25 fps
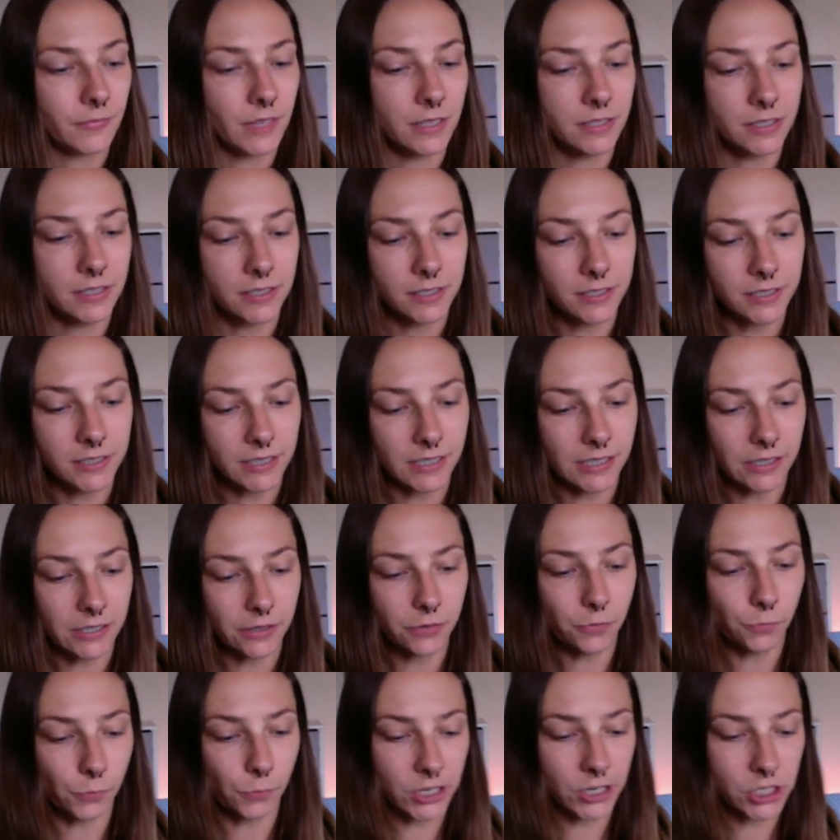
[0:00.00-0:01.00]
to see
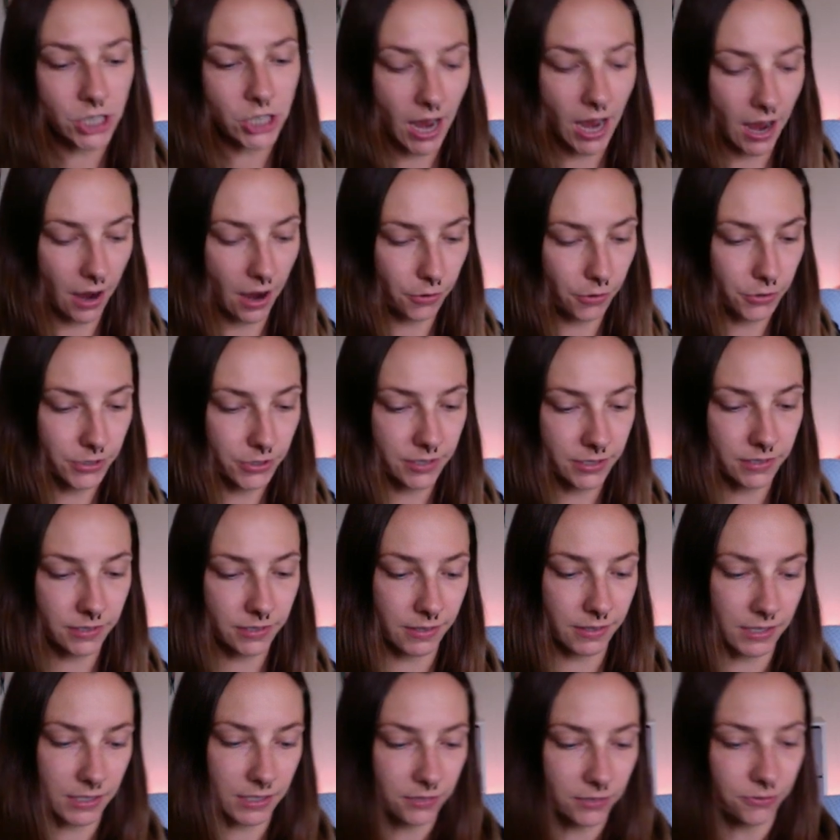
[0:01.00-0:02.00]
which house
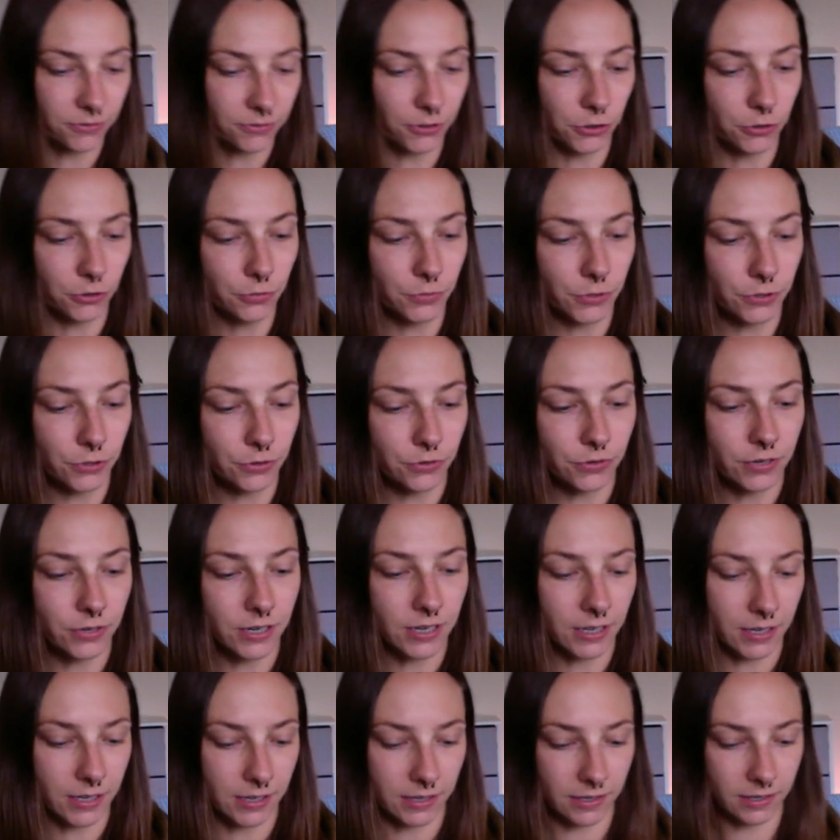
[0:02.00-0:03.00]
this full moon
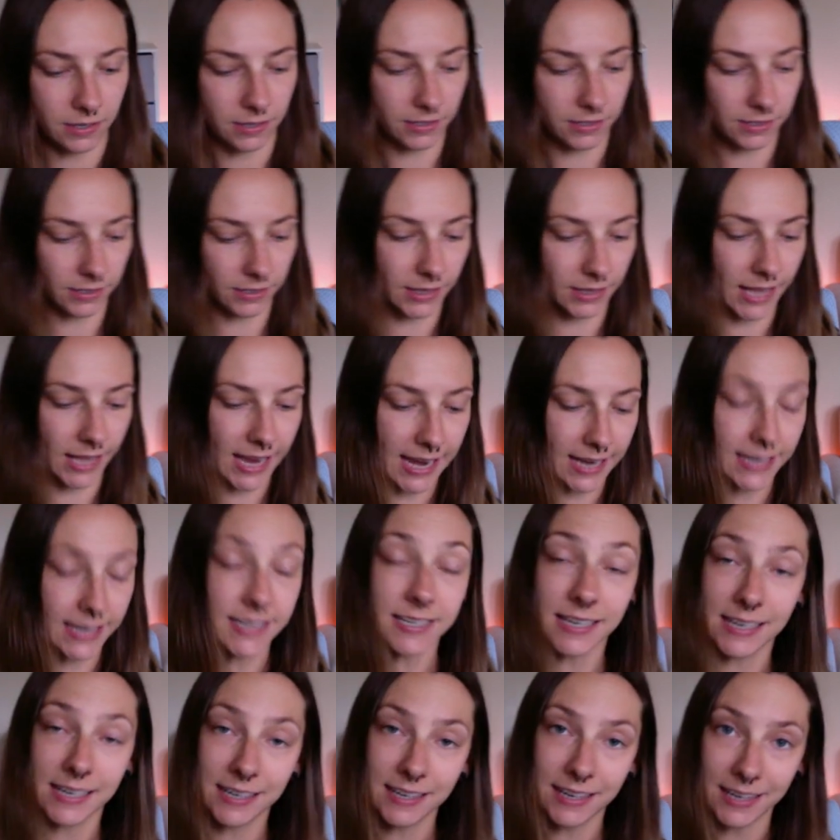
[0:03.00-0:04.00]
is
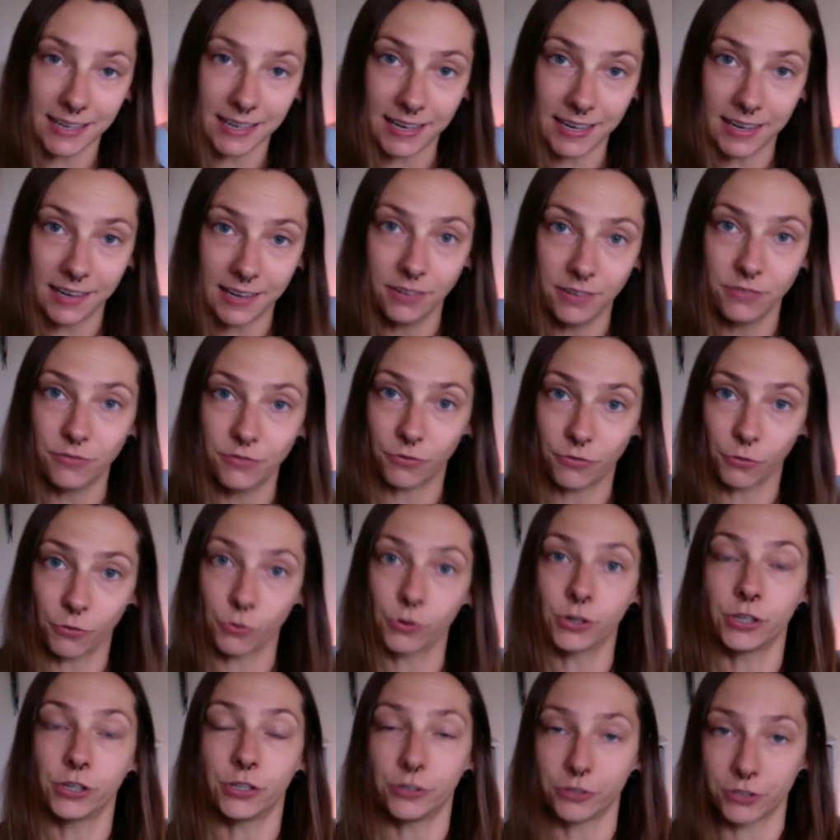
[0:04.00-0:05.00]
landing in
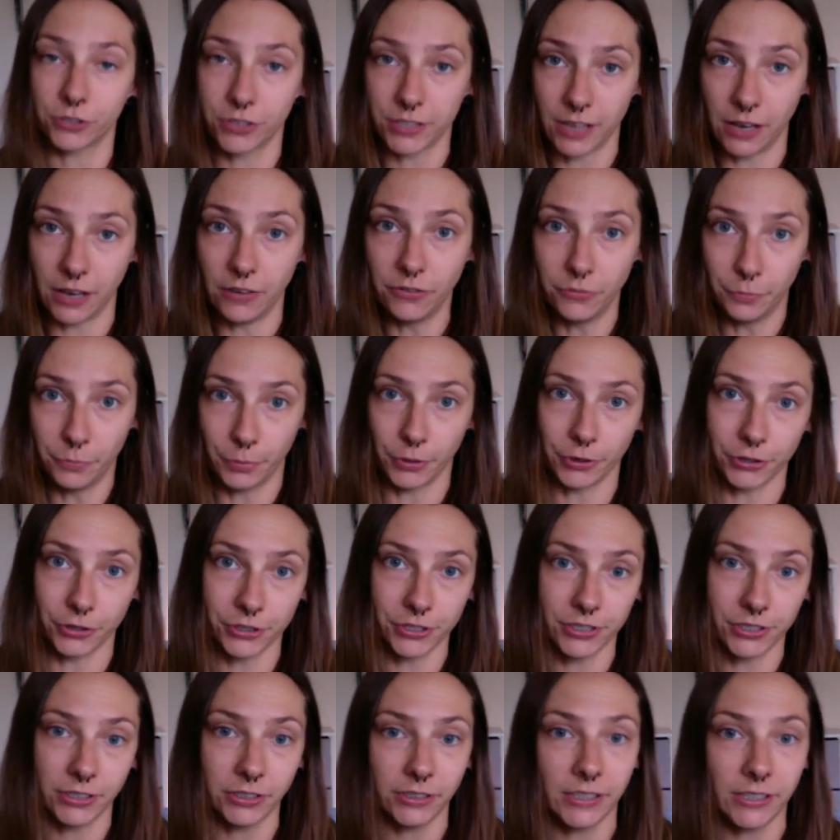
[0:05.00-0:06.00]
for yourself
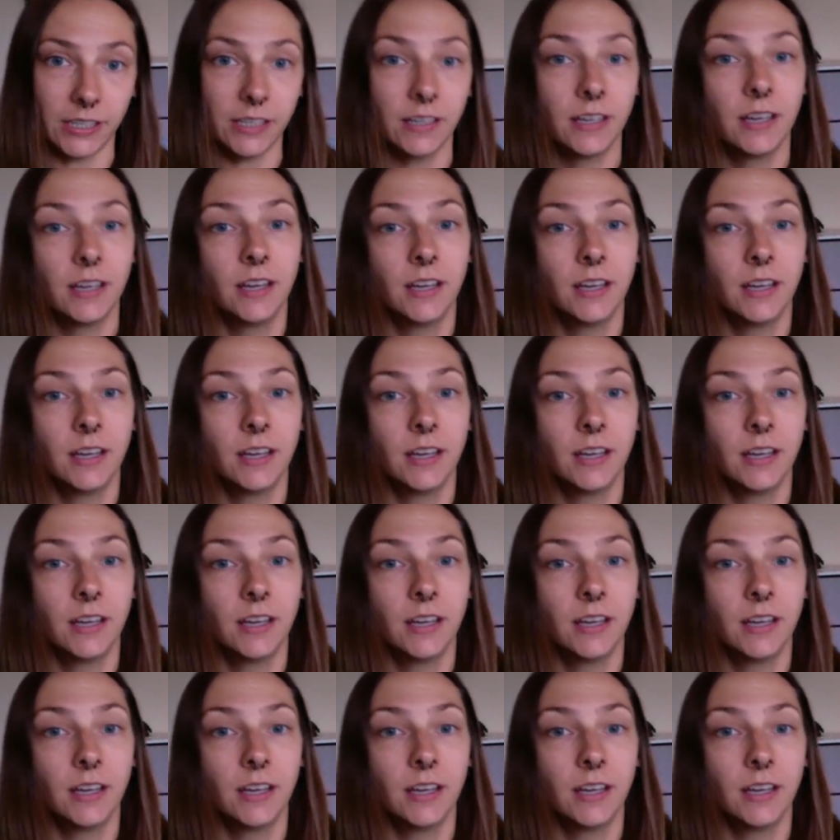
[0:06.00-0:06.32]
personally,